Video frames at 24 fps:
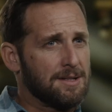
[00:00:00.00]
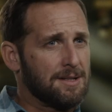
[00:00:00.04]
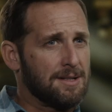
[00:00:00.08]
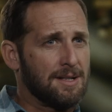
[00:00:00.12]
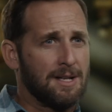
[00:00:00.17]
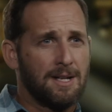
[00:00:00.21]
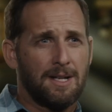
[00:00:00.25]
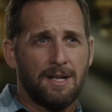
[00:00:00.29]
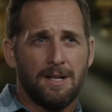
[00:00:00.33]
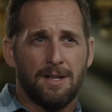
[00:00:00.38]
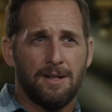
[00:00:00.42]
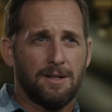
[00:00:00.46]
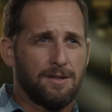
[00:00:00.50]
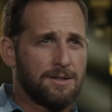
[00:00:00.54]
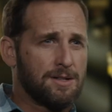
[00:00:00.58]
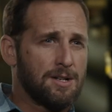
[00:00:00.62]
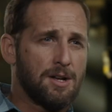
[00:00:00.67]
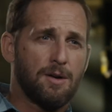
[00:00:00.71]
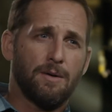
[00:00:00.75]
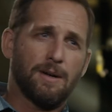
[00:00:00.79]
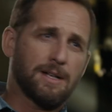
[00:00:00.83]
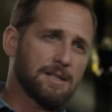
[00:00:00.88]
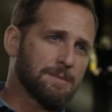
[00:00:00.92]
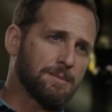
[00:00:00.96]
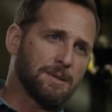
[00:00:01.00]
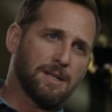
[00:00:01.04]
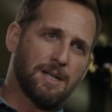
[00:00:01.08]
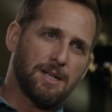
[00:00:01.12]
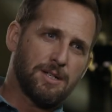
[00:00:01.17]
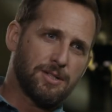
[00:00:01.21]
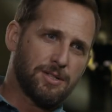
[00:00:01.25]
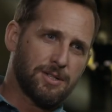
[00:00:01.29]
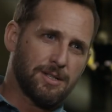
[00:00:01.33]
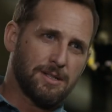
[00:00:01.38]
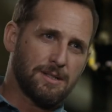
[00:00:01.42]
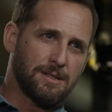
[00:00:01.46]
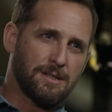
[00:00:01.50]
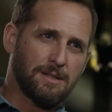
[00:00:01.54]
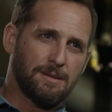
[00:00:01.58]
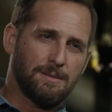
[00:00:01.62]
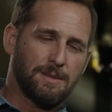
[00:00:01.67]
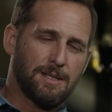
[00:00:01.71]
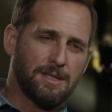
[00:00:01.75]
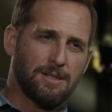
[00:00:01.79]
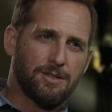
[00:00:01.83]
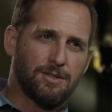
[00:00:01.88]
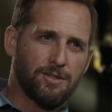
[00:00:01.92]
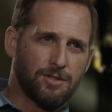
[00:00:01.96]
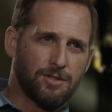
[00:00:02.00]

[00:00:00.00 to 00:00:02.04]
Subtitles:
and there's no explanation. I mean, it's